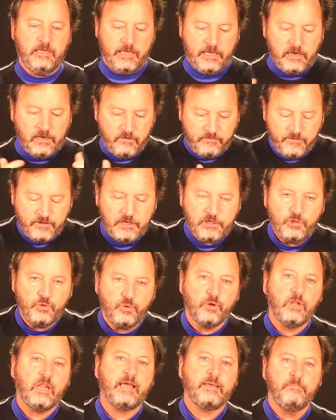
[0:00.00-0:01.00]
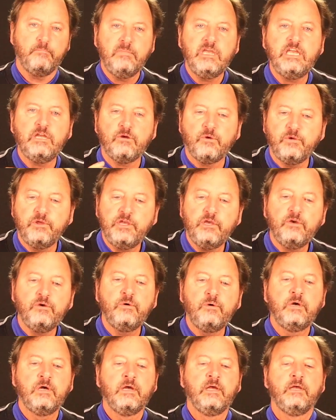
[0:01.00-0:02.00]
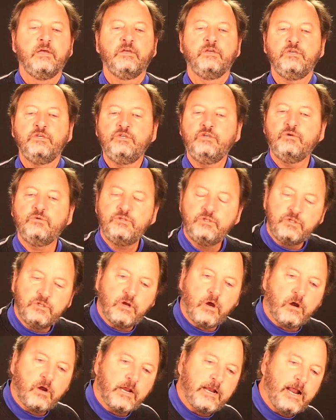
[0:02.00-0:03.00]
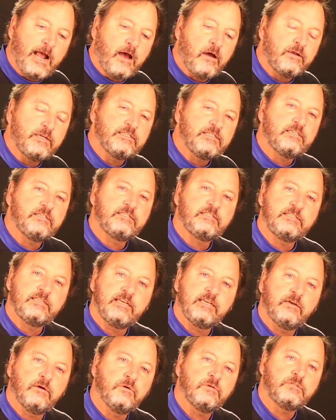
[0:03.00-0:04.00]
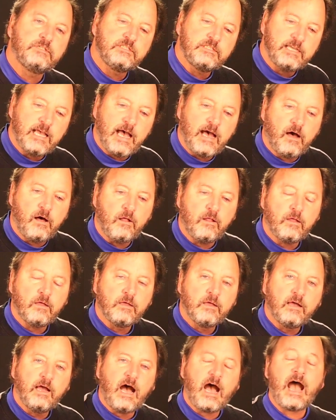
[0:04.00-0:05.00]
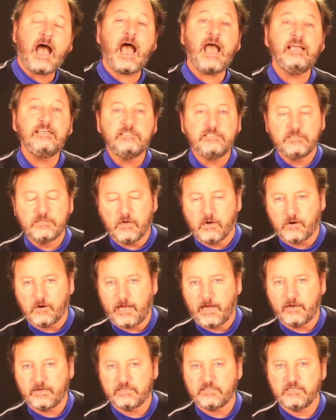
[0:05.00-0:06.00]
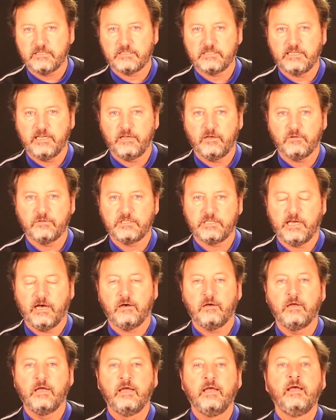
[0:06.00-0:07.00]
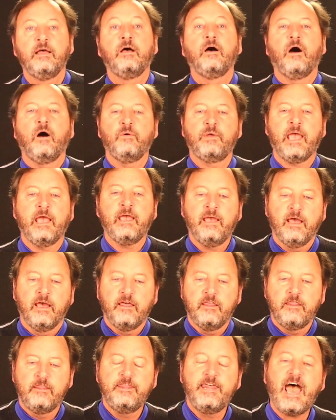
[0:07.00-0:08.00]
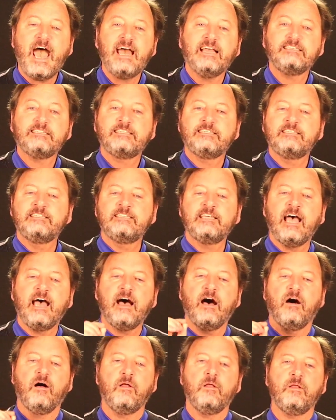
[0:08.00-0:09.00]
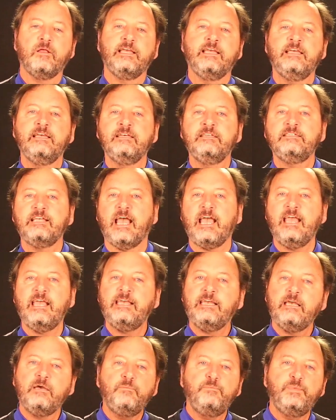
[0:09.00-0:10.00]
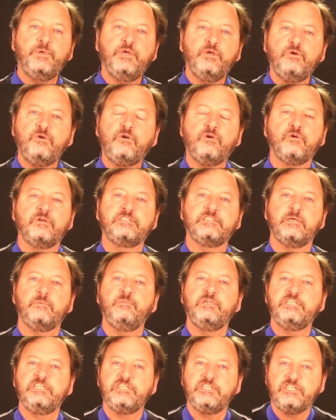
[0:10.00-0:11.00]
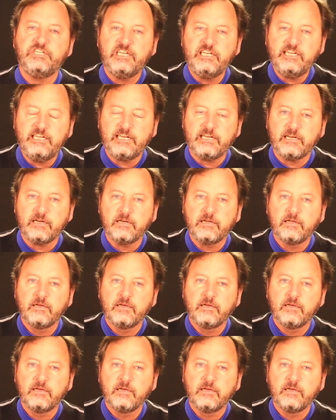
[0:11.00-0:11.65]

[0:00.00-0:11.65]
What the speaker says: individual like me or you started out as a single cell. I start out as a single cell. Okay, that cell is a computer. It's a machine.